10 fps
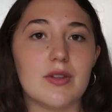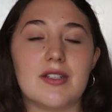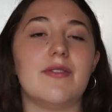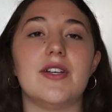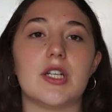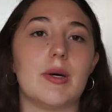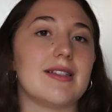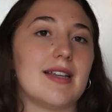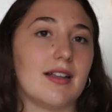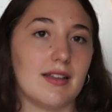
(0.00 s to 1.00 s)
the TV show
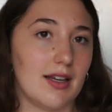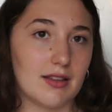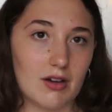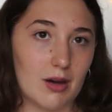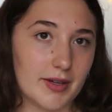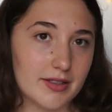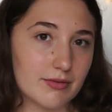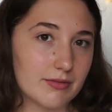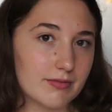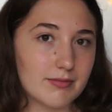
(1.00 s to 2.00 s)
exactly like the comics,
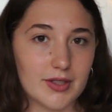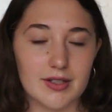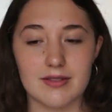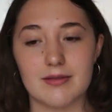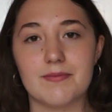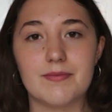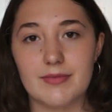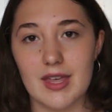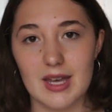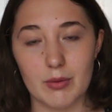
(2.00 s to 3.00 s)
because
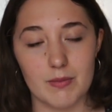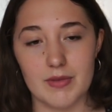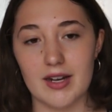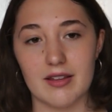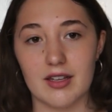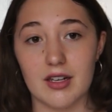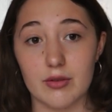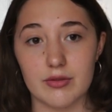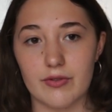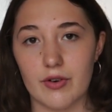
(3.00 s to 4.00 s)
then there wouldn't be anything
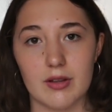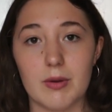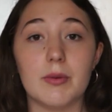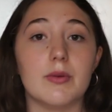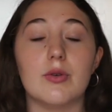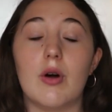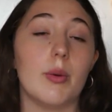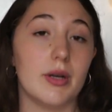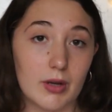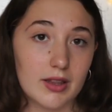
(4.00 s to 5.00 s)
new for the people who
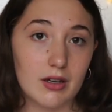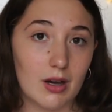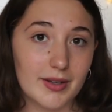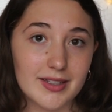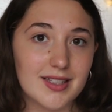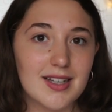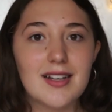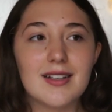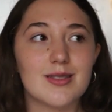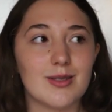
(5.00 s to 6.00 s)
already read the comics.
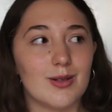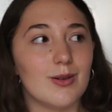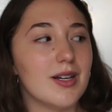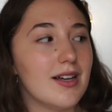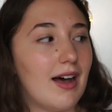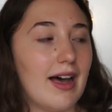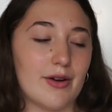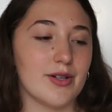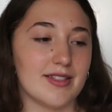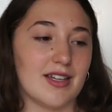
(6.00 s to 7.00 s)
So I
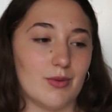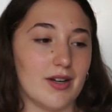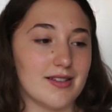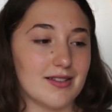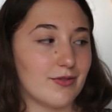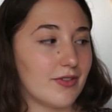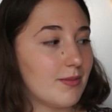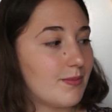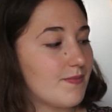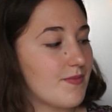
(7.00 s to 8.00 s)
understand why it's
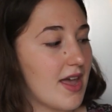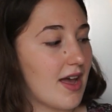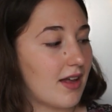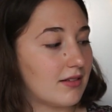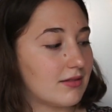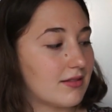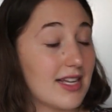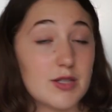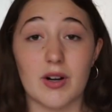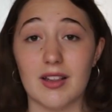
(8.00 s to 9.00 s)
different, and
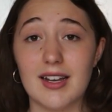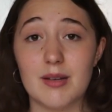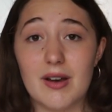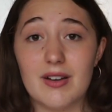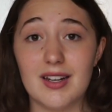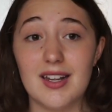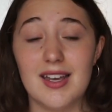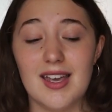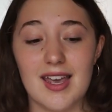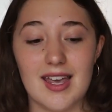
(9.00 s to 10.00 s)
that's what I like about it.
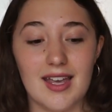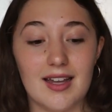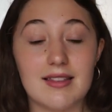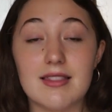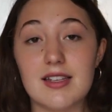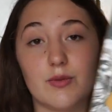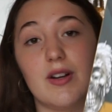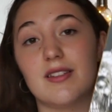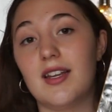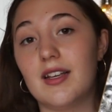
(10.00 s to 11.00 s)
And this one
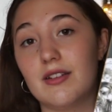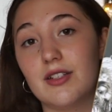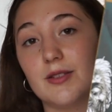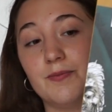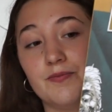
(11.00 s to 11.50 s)
is in English,